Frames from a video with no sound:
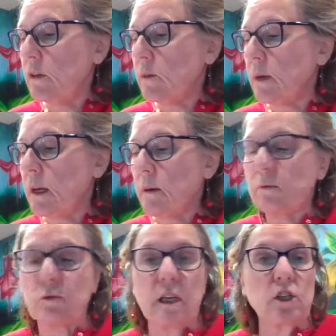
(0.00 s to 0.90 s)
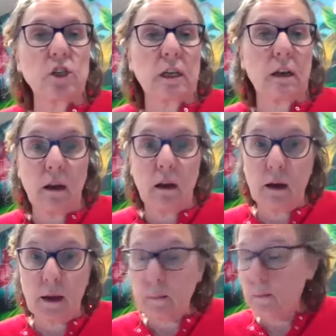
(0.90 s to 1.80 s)
to become rich in
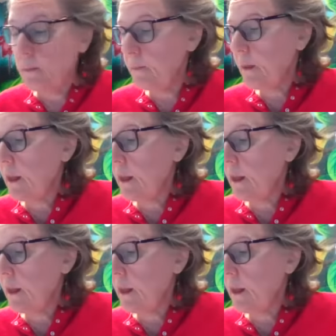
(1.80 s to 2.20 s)
lime,